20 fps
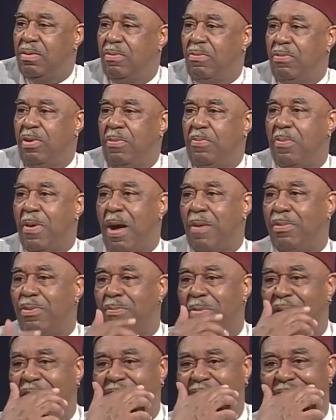we probably
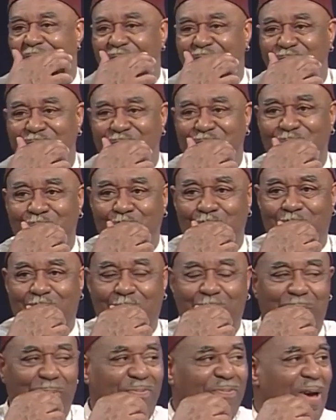may constitute
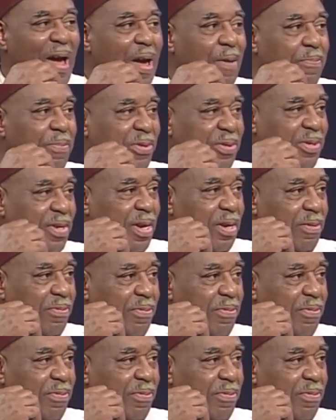maybe 5%